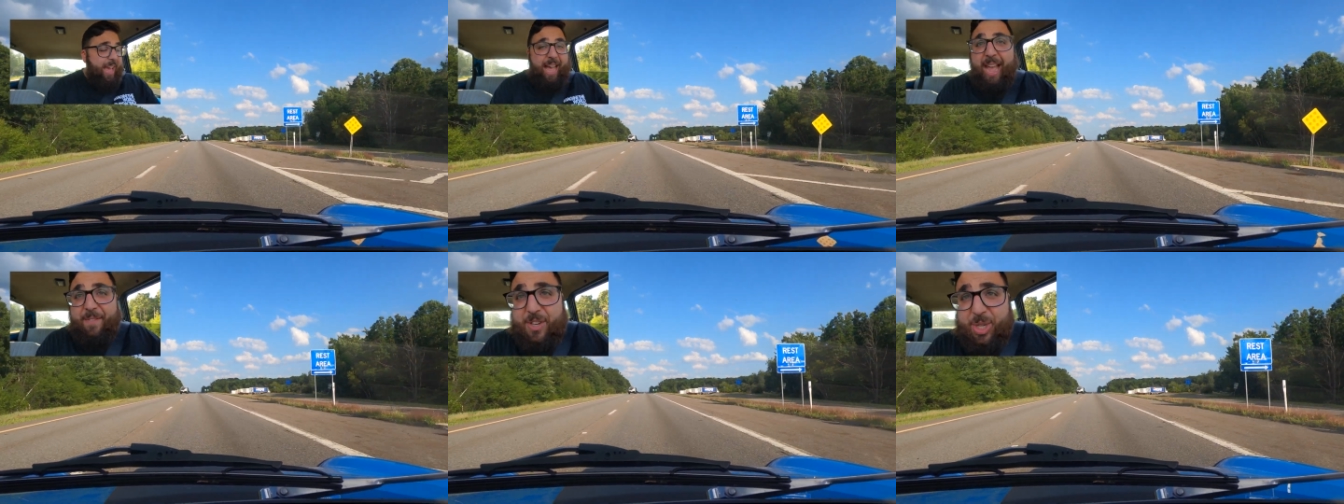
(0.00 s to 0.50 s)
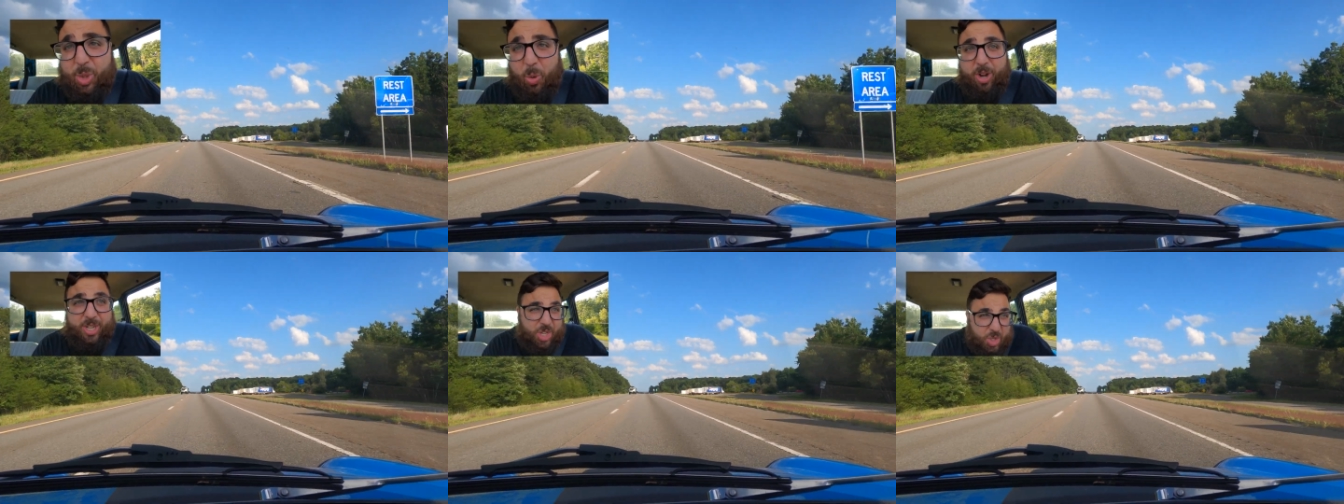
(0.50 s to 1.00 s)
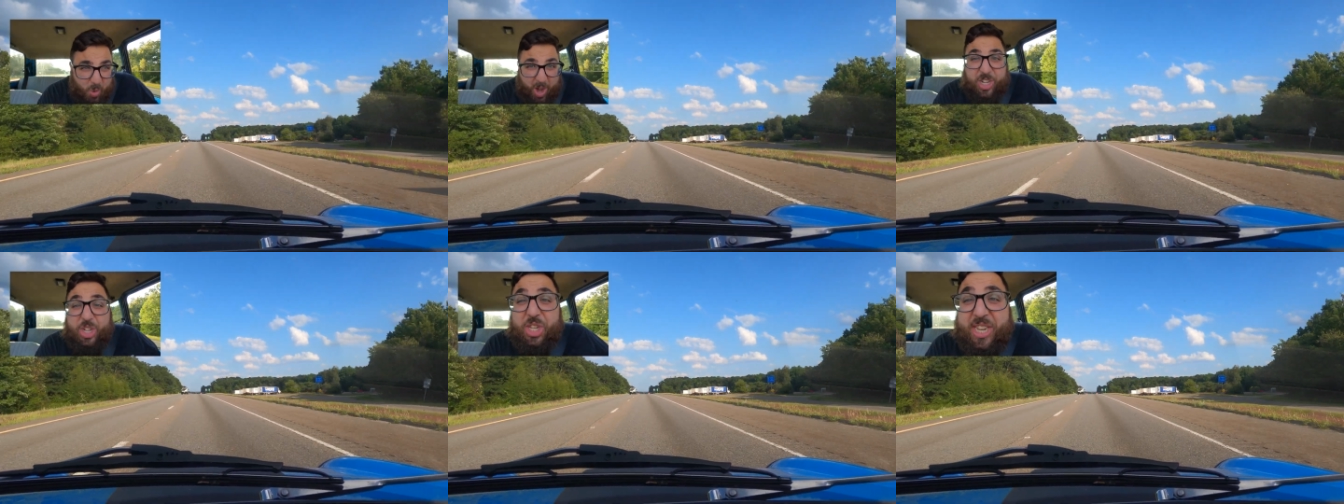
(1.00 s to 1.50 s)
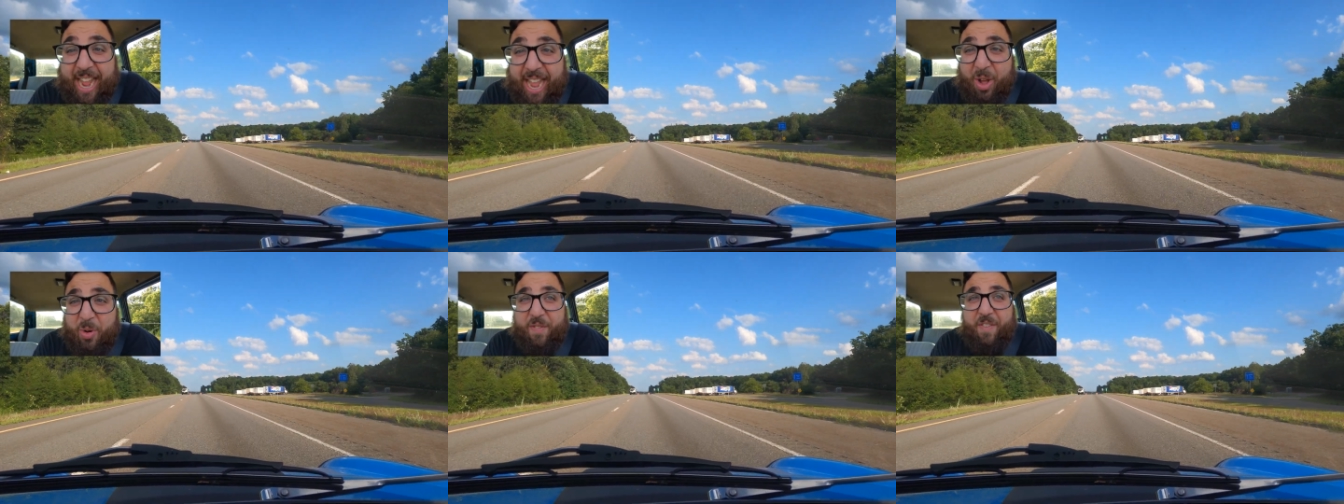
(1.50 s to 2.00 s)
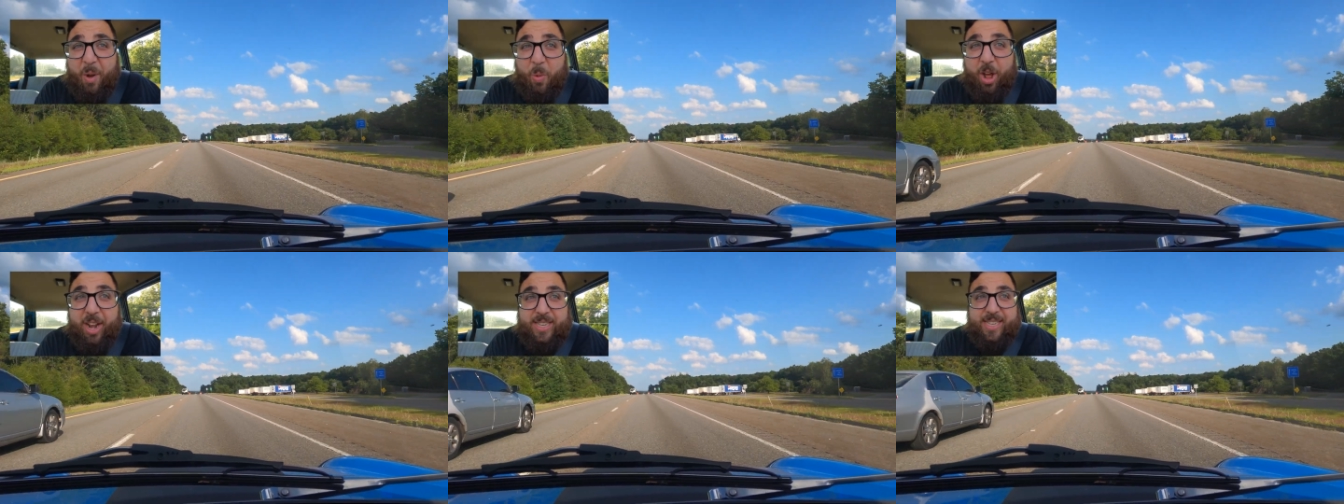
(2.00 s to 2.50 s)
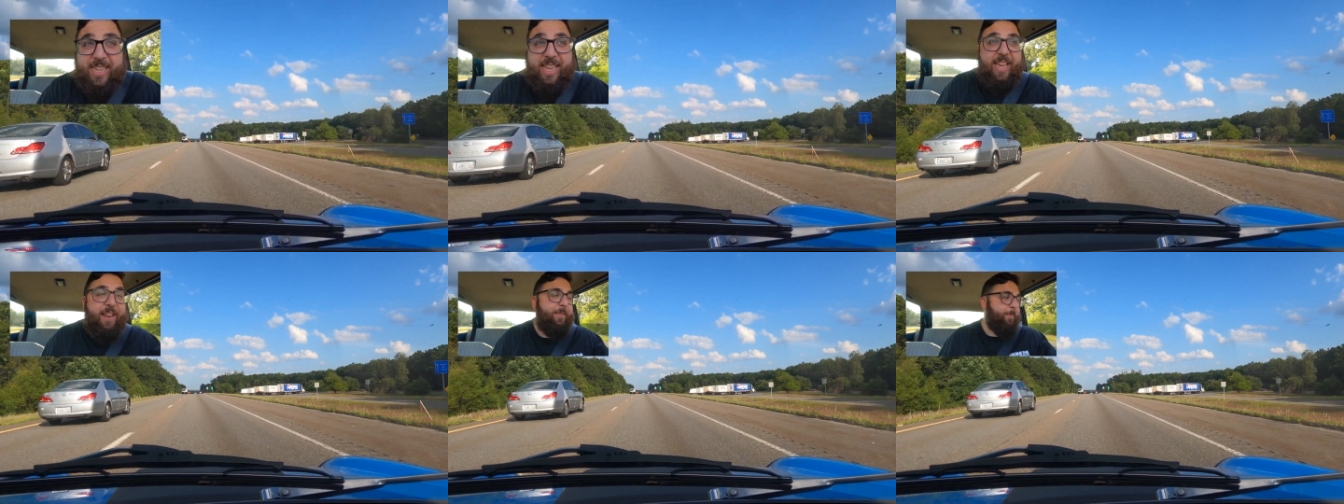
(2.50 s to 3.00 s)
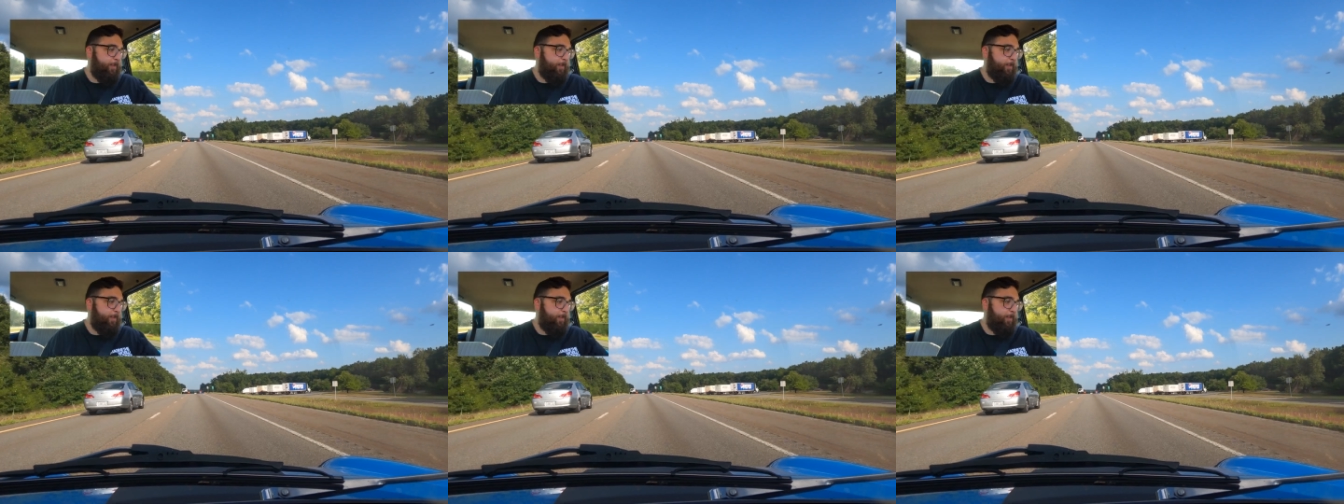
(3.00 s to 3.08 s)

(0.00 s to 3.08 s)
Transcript: I have to sort of scrunch down if I want to see it.